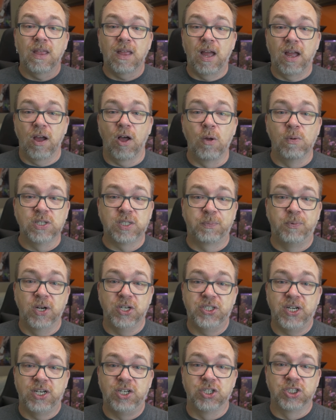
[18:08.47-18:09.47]
I always
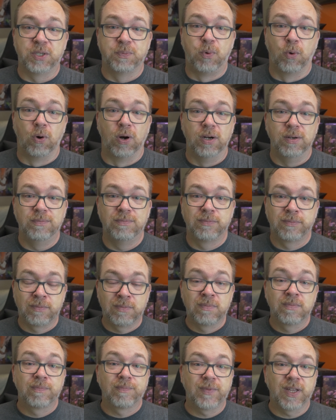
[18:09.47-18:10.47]
appreciate your support,
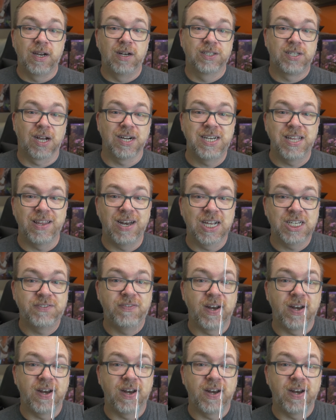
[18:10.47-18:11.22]
and I'll talk to you in the next